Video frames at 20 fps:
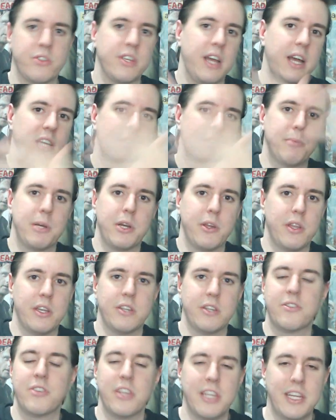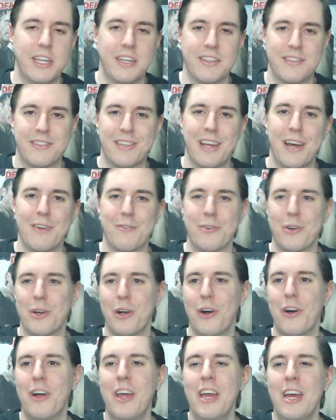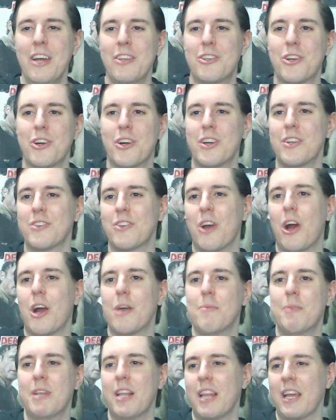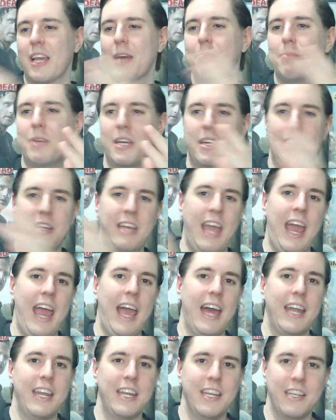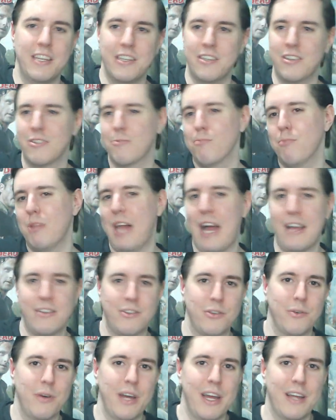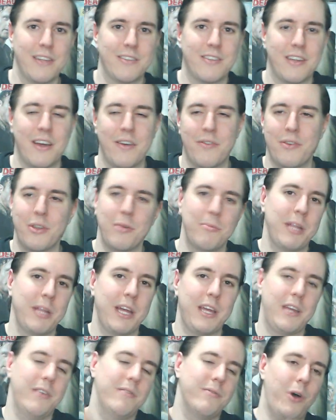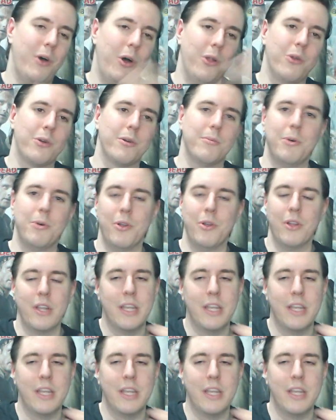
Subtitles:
size bigger than a city and stuff, or he'll turn his arm into, like, a big cannon and just blast away and stuff, and he'll be, like, invulnerable.